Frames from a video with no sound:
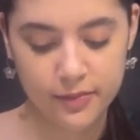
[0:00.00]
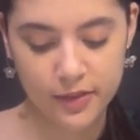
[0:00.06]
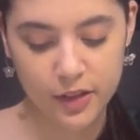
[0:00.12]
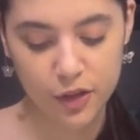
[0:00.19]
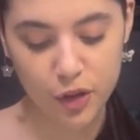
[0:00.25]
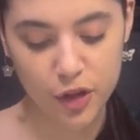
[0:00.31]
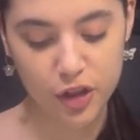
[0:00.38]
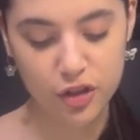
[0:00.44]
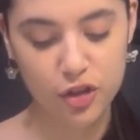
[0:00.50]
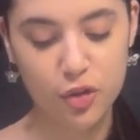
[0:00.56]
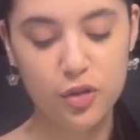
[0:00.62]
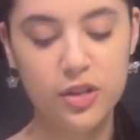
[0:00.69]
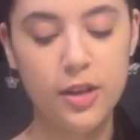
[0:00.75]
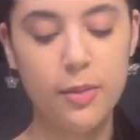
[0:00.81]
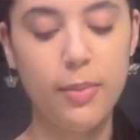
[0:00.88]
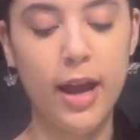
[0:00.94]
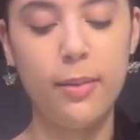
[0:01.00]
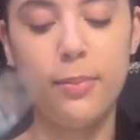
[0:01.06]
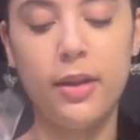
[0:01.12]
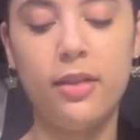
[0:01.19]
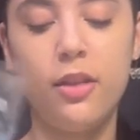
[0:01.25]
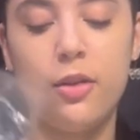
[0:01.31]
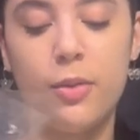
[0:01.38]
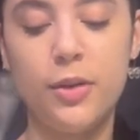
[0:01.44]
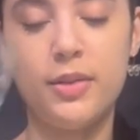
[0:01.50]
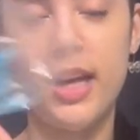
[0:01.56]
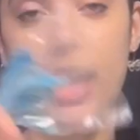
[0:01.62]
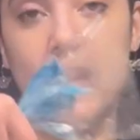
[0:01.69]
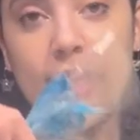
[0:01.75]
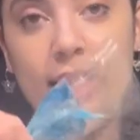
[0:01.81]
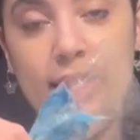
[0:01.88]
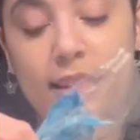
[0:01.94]
You can choose to pipe the rosette
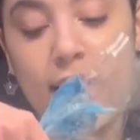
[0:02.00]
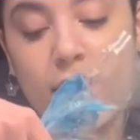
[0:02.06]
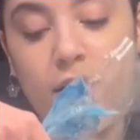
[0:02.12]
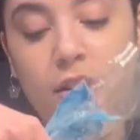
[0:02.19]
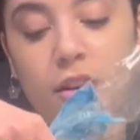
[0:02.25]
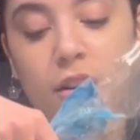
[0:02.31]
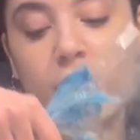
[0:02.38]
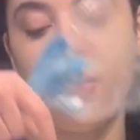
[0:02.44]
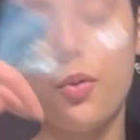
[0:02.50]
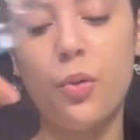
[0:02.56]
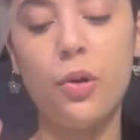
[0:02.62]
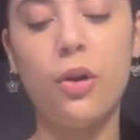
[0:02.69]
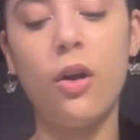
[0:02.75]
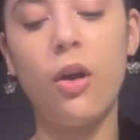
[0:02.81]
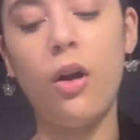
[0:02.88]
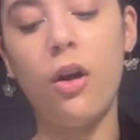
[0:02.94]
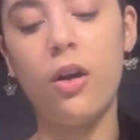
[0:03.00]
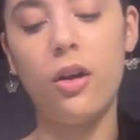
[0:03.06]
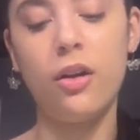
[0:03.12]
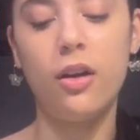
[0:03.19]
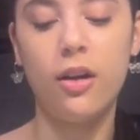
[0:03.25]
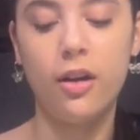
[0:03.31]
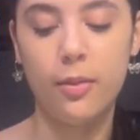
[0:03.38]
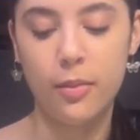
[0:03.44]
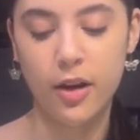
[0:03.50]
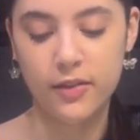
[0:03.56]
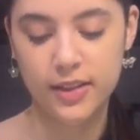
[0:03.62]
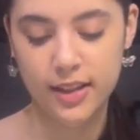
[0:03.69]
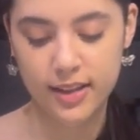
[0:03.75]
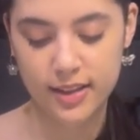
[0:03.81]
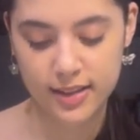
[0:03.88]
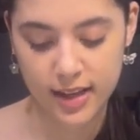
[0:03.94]
in the center or off
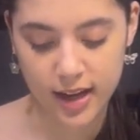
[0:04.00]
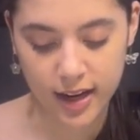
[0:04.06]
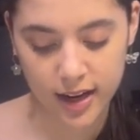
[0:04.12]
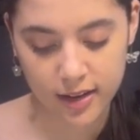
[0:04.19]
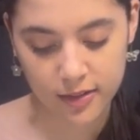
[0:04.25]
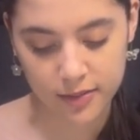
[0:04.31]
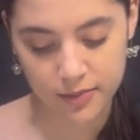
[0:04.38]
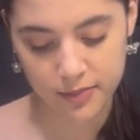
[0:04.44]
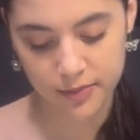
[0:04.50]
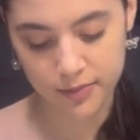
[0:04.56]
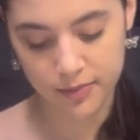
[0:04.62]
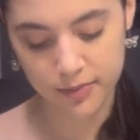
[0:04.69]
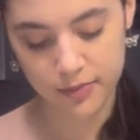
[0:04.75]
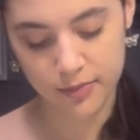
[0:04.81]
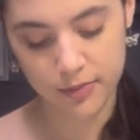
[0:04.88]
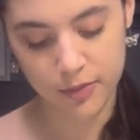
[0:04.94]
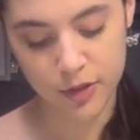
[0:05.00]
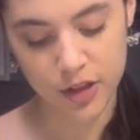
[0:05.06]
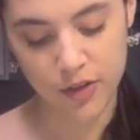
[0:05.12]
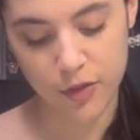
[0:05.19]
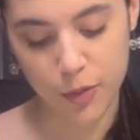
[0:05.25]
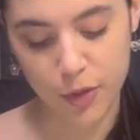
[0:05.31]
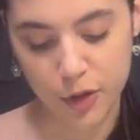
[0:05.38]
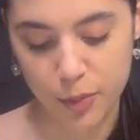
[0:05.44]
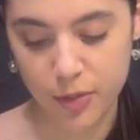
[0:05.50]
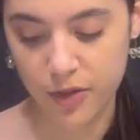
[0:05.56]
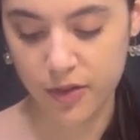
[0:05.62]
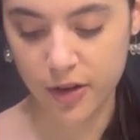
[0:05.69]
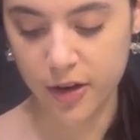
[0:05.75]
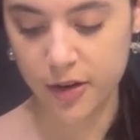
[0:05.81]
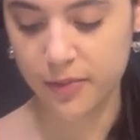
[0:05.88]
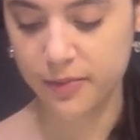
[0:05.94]
to the side, whichever one you
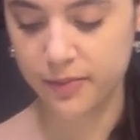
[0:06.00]
prefer.